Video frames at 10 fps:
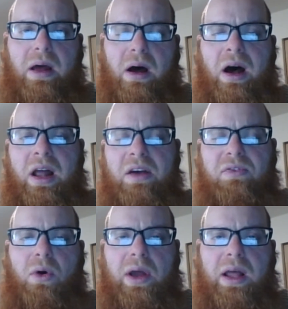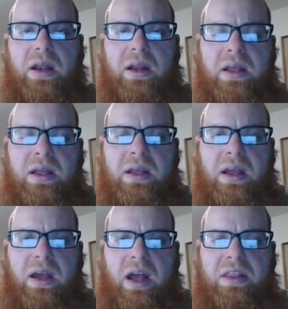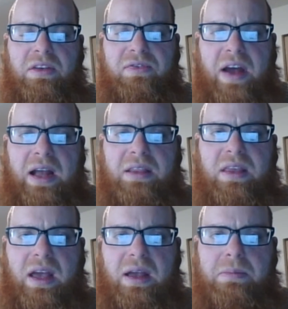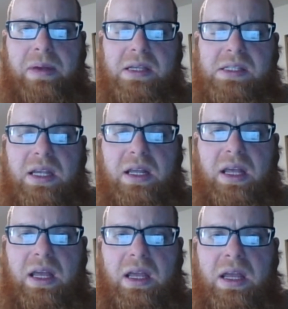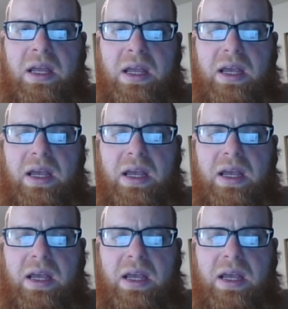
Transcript: olive oil, and the fat that basically